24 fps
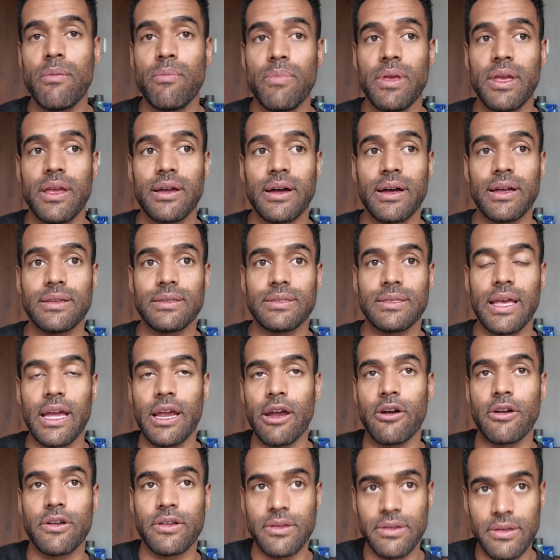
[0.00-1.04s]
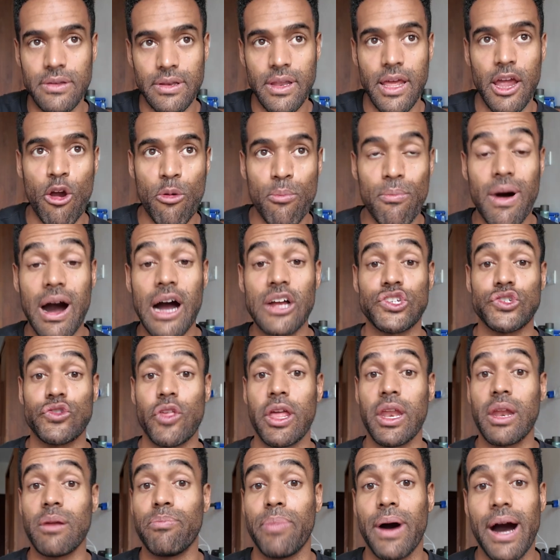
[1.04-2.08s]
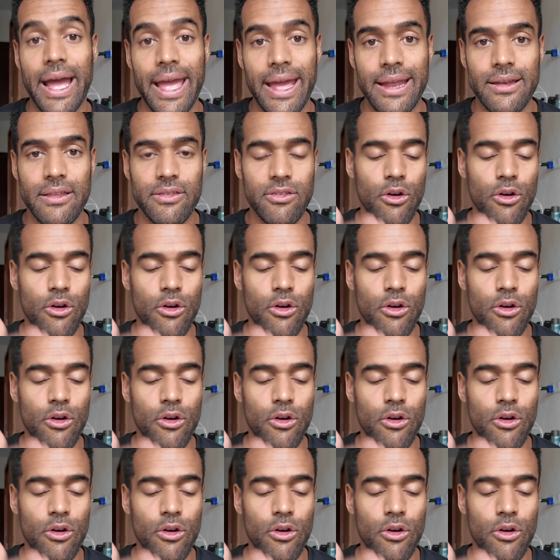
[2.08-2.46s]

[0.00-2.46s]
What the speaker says: because they are modulated by it.